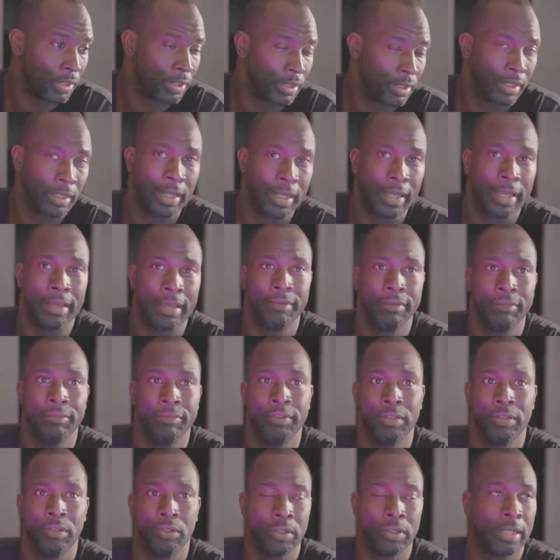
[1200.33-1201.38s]
they're going to have
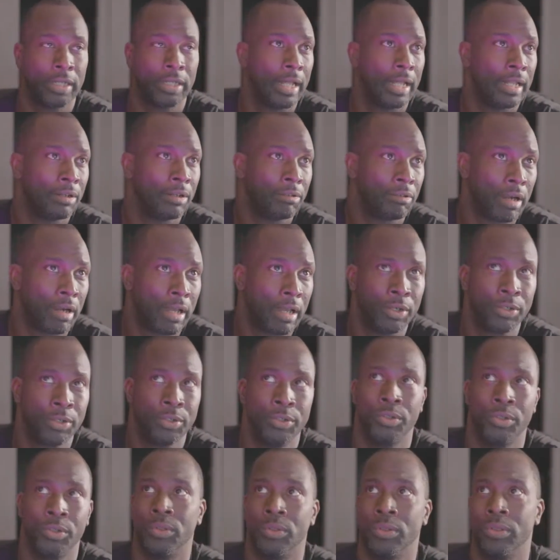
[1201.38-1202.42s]
or colorado
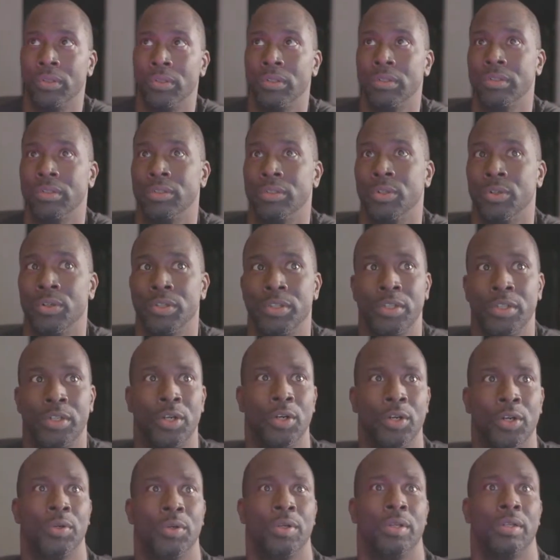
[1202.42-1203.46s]
or north
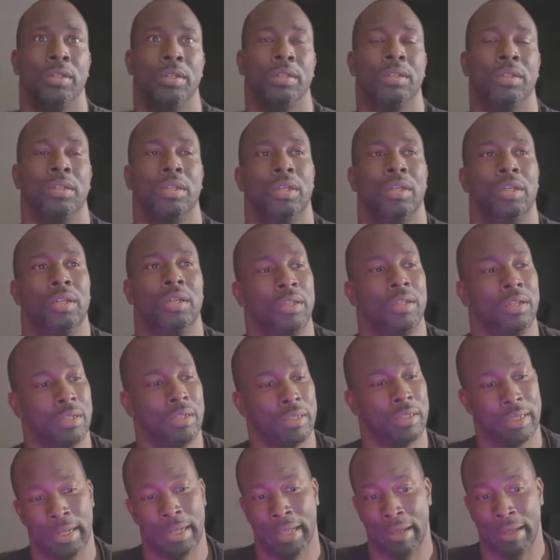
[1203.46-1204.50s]
dakota they're
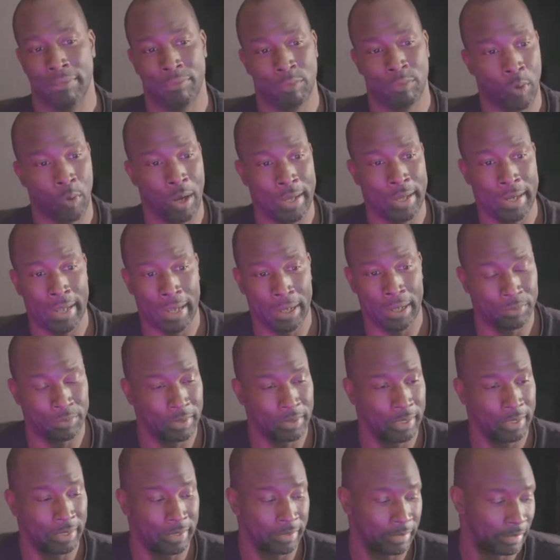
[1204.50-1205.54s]
going to have a whiteout
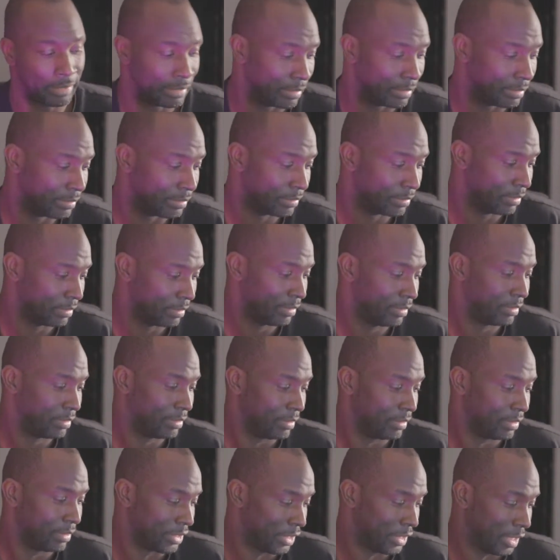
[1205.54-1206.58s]
and
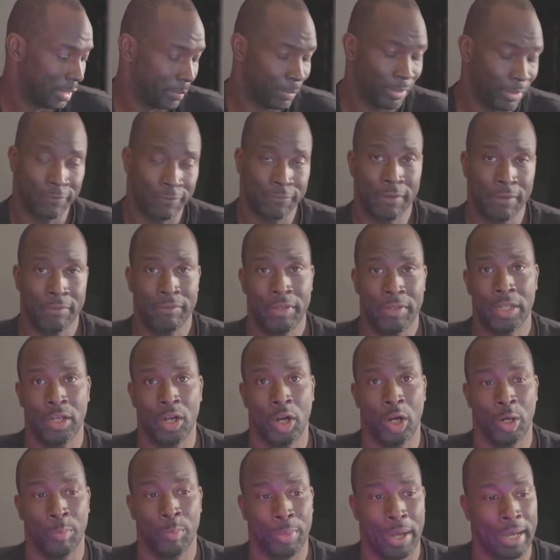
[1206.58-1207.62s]
there's going to be a 50
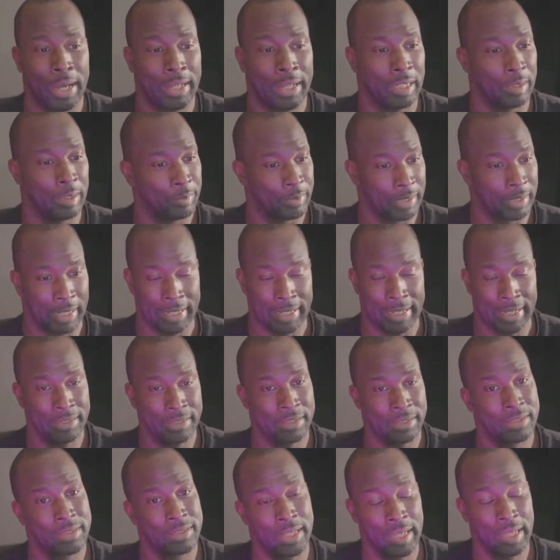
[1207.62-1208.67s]
car pileup and i hate
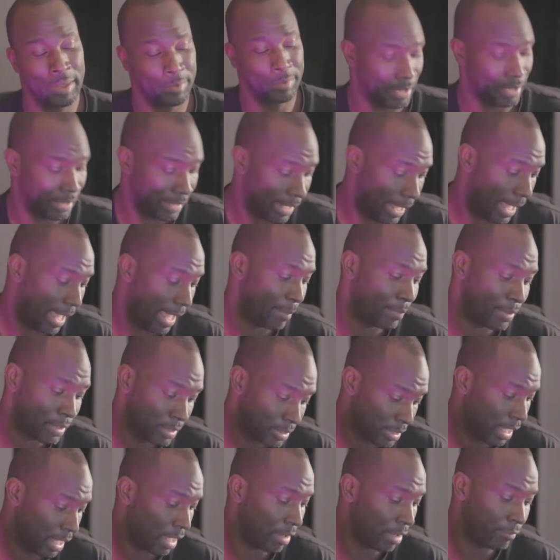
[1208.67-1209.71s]
to say it but it
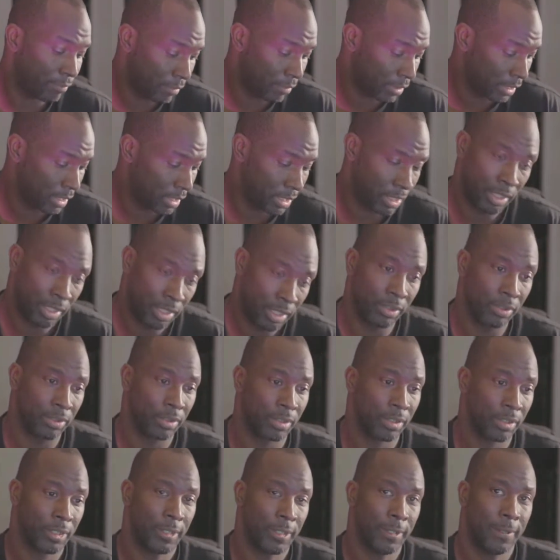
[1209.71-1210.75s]
happens every year
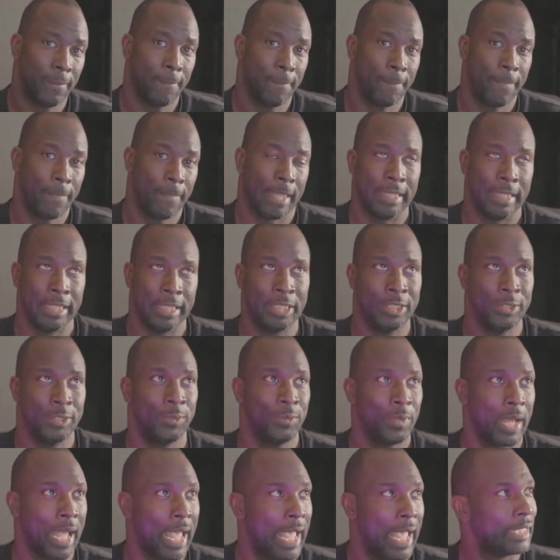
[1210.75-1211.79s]
and then
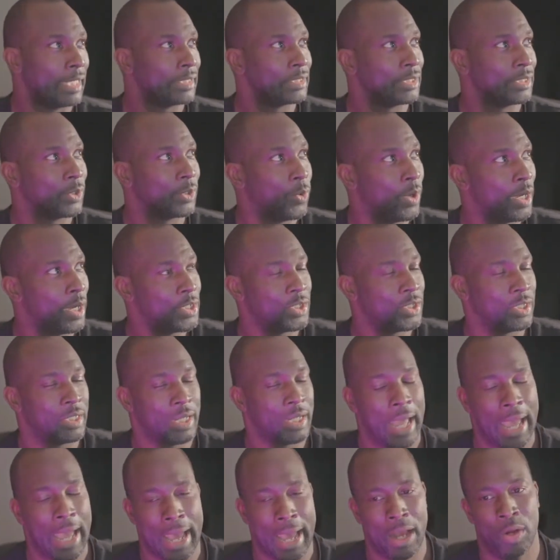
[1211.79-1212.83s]
you ask the question
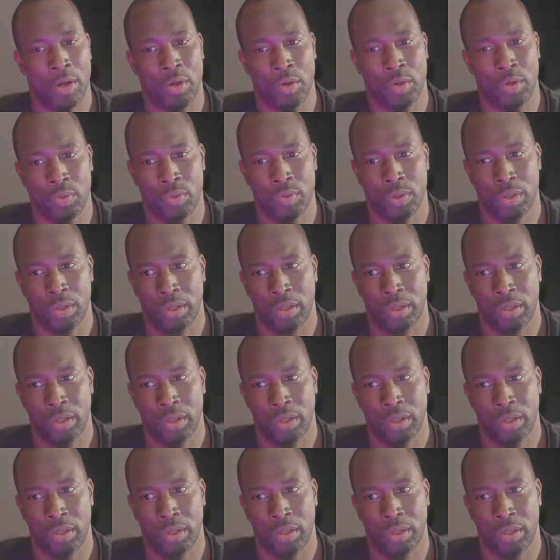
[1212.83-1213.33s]
how